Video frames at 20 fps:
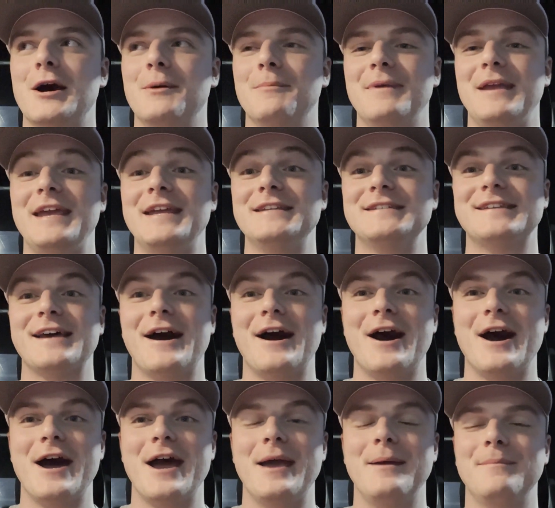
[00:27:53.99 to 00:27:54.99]
in
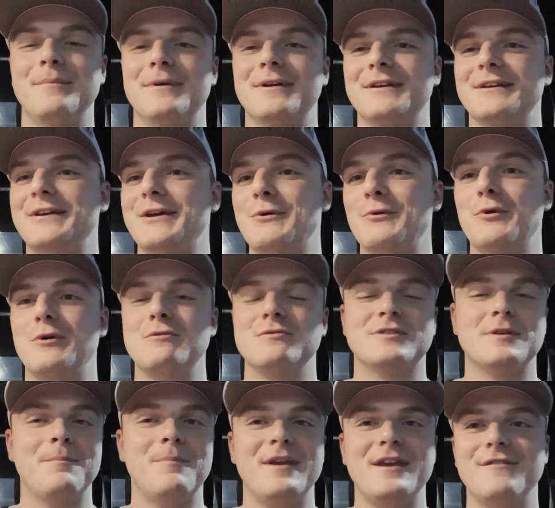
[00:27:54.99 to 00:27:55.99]
time. It was
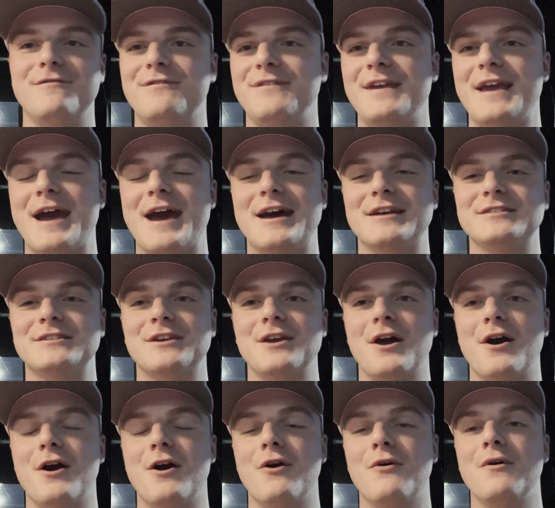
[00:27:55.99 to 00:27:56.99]
a big
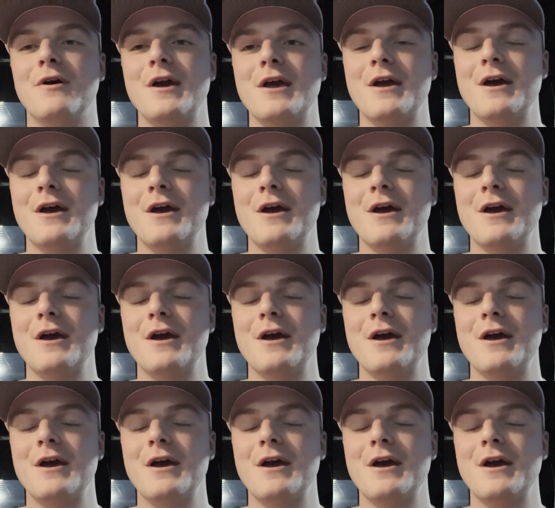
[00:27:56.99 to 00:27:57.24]
fiasco,